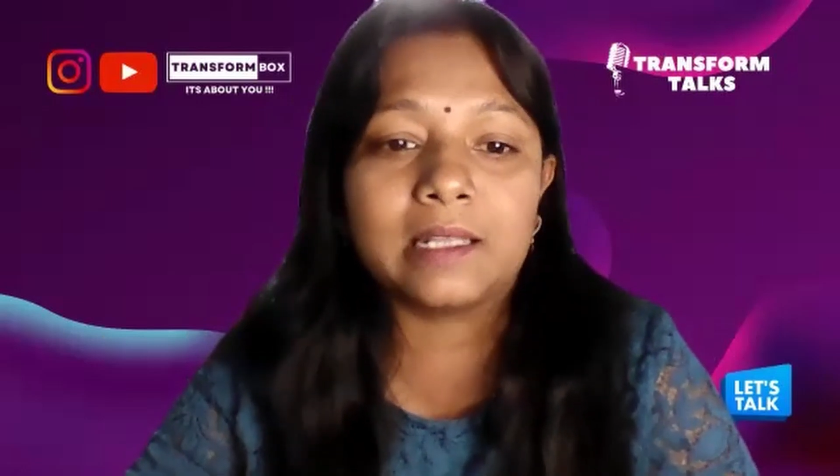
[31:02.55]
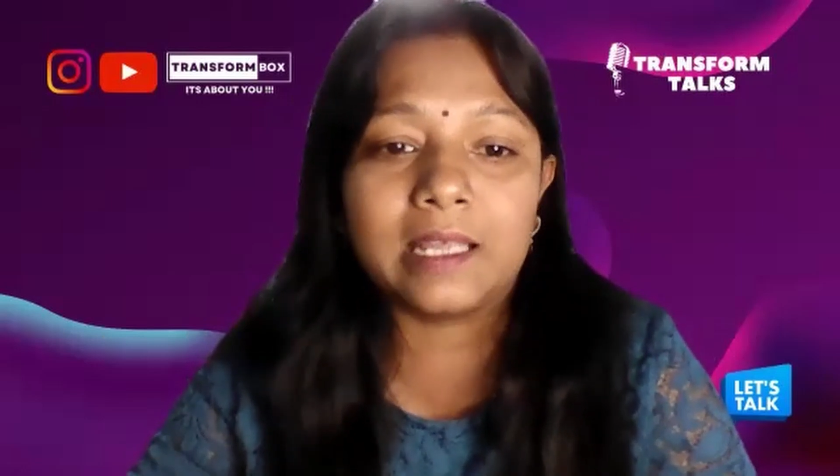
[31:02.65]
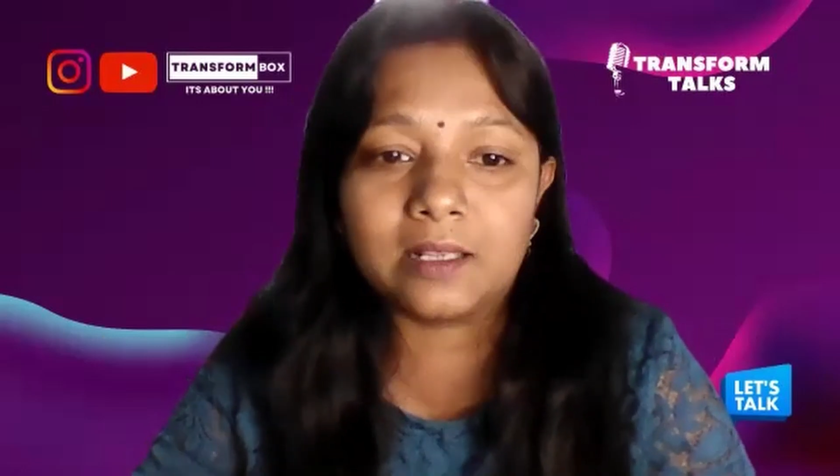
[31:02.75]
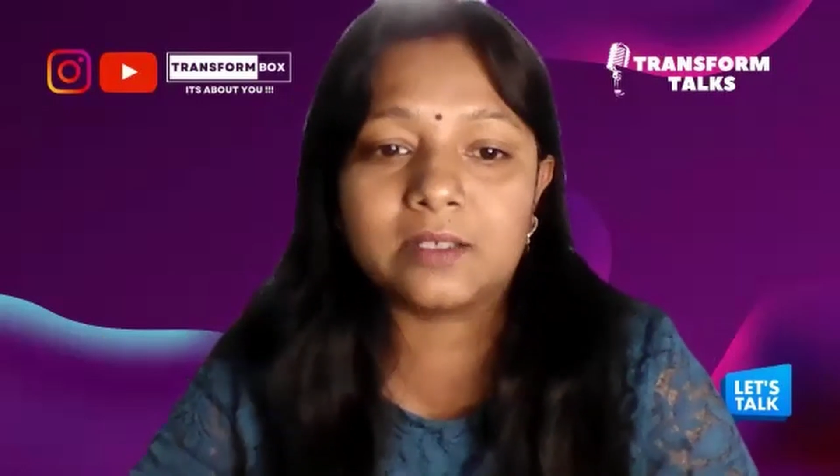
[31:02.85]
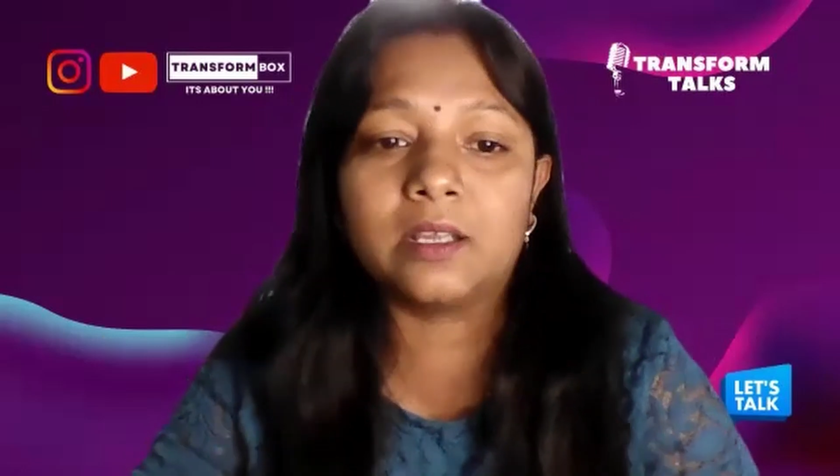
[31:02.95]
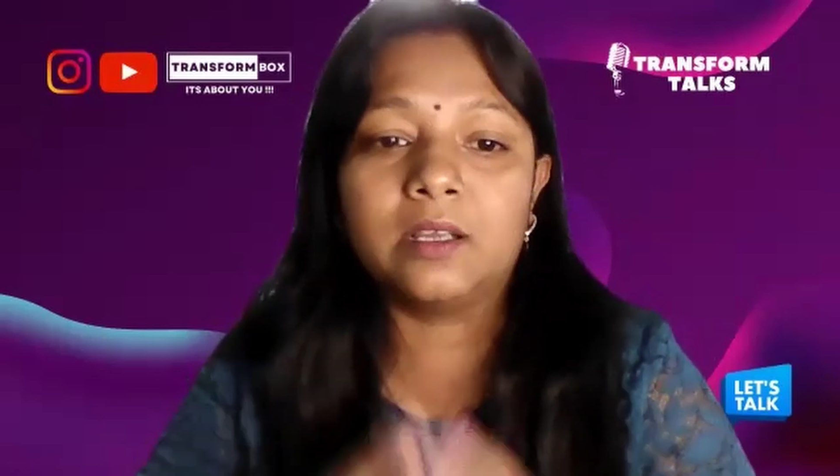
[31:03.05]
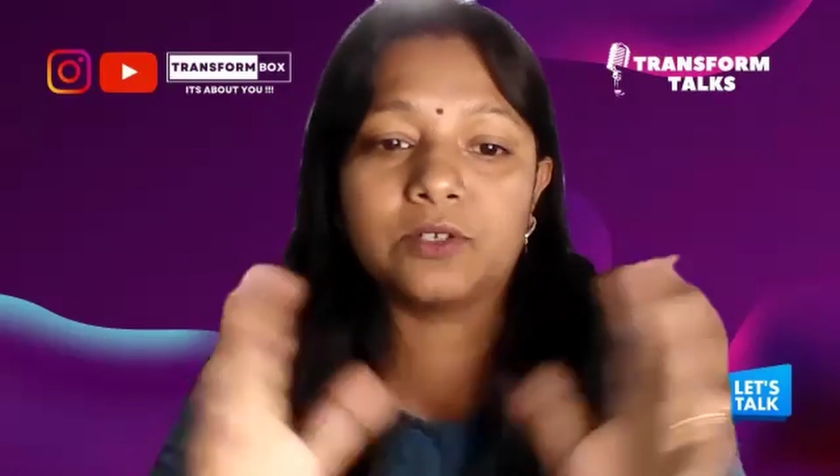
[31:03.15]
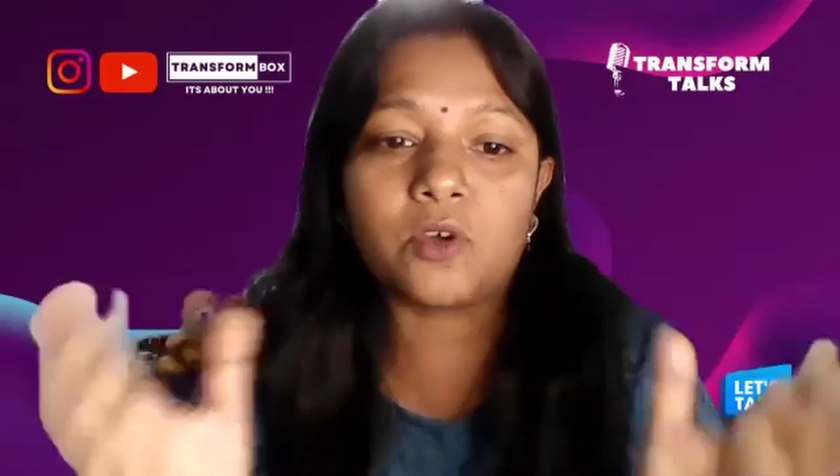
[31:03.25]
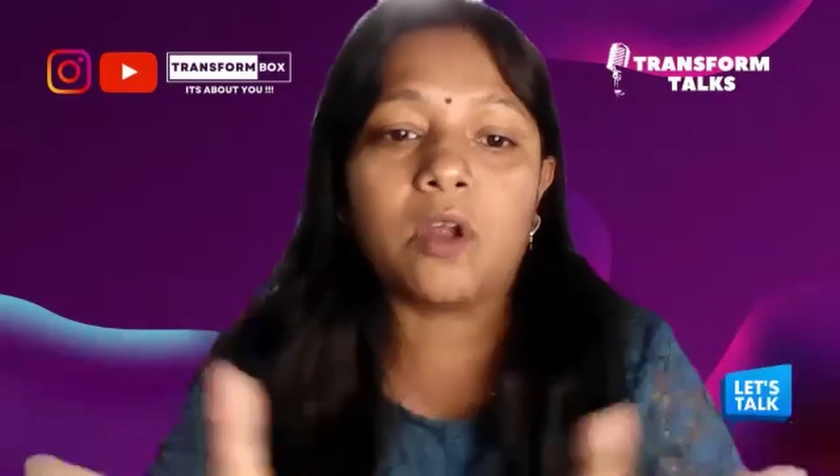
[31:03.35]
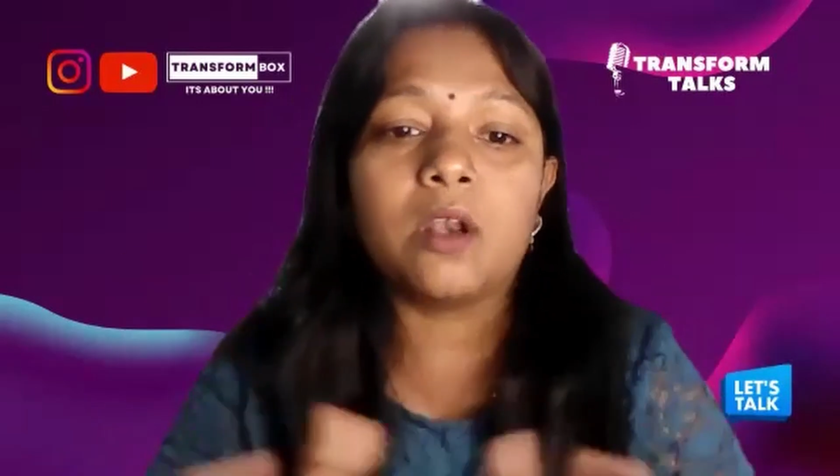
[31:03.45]
things
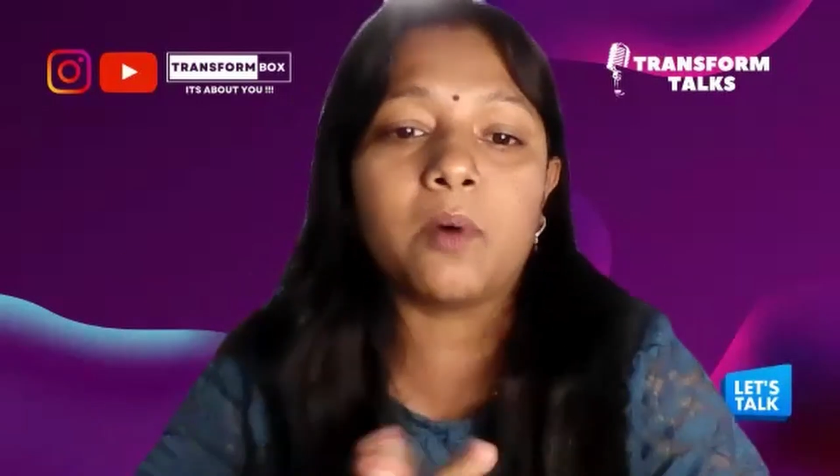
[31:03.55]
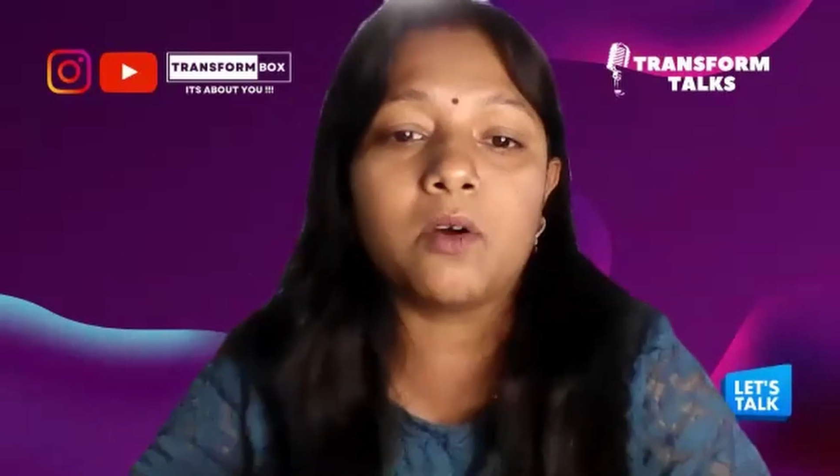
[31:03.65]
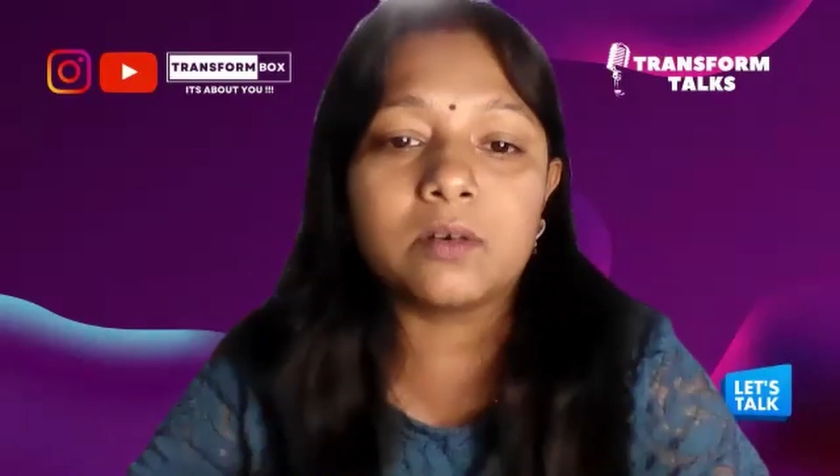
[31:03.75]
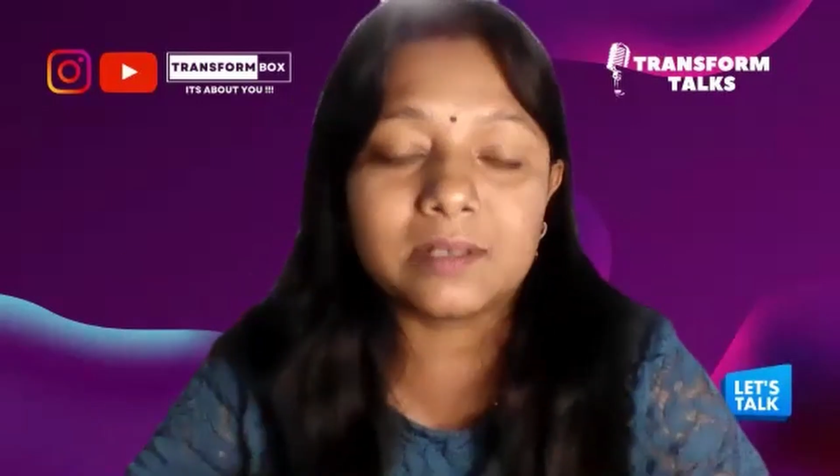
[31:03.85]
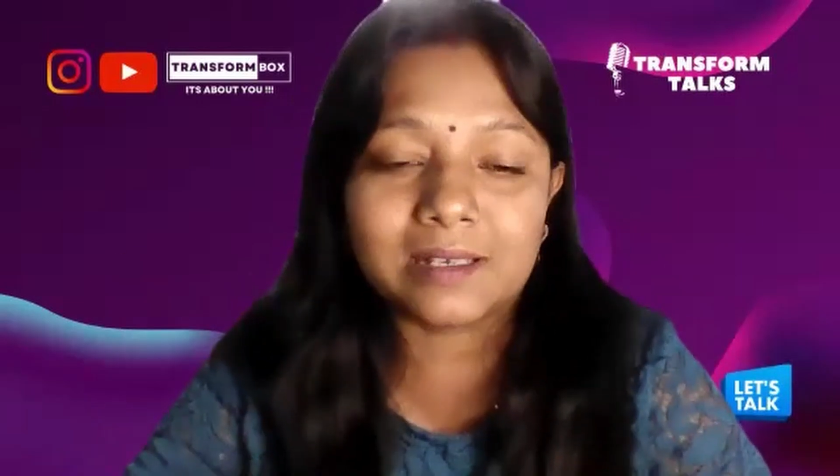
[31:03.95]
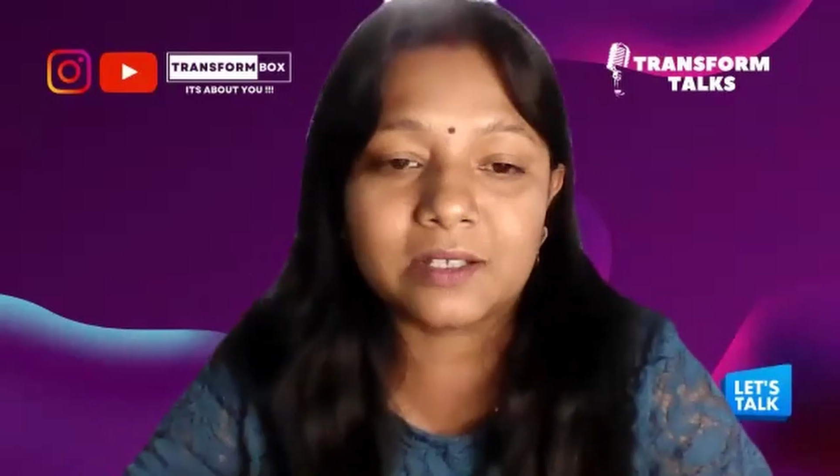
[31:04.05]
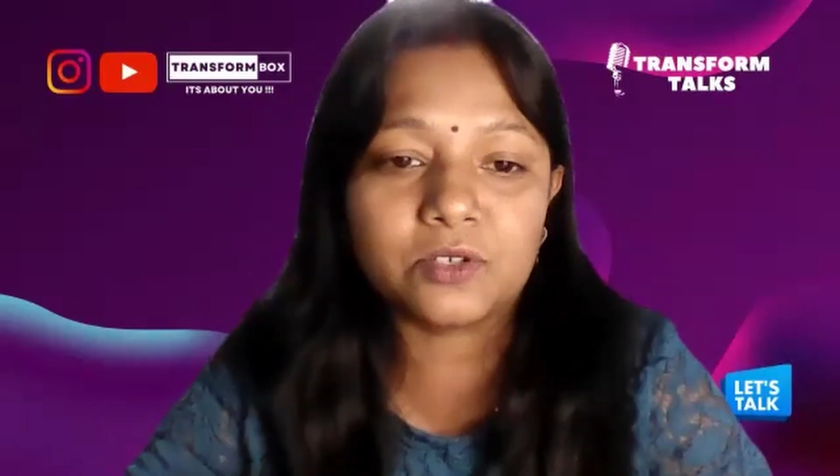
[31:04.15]
is all about sex